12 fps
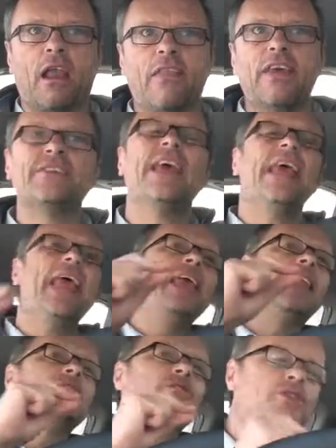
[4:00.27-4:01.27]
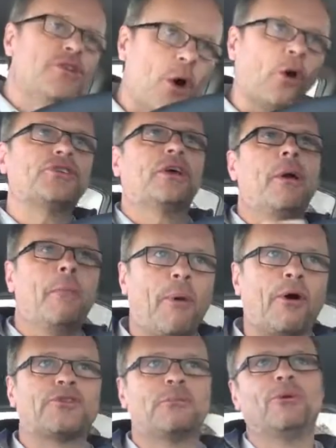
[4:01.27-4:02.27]
like this. It is not
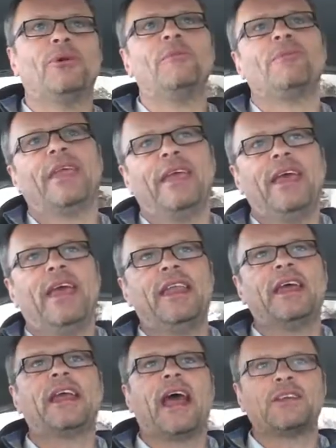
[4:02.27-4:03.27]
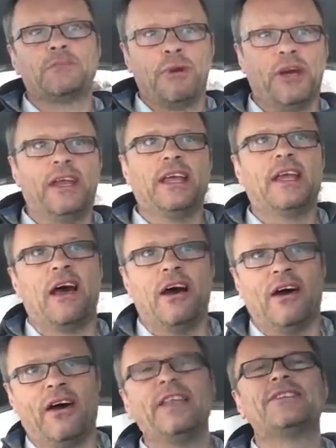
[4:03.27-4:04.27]
possible in a gas-burning
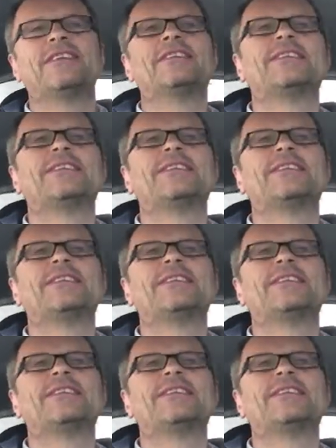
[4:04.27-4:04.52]
car. It's as